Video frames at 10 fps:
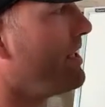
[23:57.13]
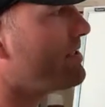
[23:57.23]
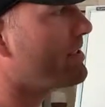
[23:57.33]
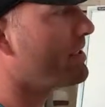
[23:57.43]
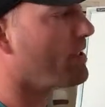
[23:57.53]

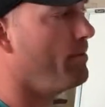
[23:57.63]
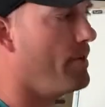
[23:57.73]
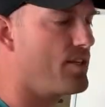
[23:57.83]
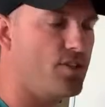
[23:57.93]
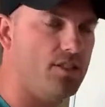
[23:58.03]
instant
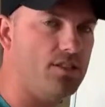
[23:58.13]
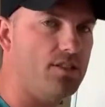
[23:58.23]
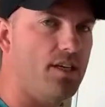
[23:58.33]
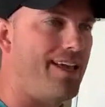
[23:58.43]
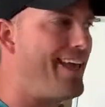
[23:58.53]

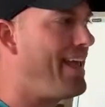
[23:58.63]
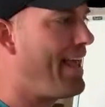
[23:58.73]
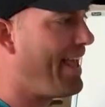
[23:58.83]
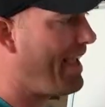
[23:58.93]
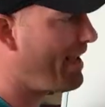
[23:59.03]
commissions,
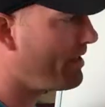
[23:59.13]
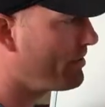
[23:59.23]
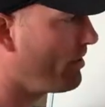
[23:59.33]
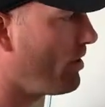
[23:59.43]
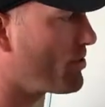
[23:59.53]

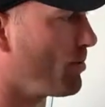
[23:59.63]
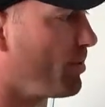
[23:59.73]
and you're also